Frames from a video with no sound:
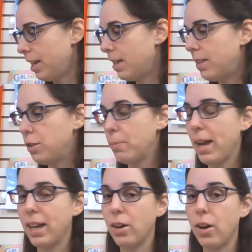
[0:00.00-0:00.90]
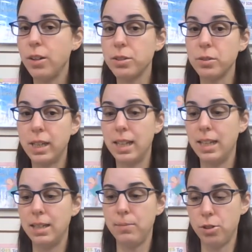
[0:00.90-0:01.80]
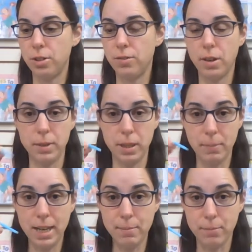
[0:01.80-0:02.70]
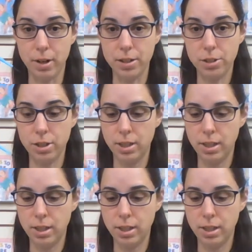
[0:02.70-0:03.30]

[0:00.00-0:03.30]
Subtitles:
and then your bag also should have come with a paintbrush.